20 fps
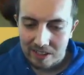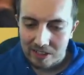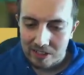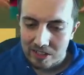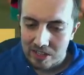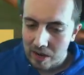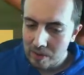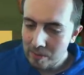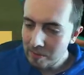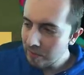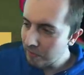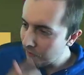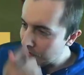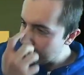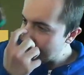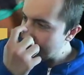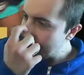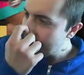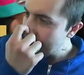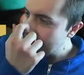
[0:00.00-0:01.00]
João
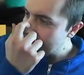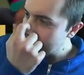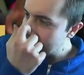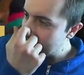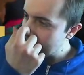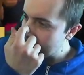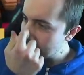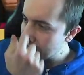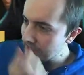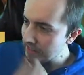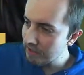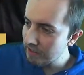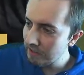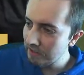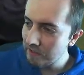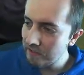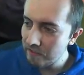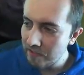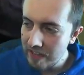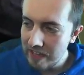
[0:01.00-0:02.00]
Félix gets us the
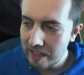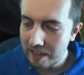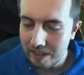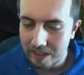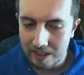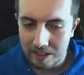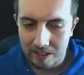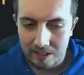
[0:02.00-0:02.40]
fifth.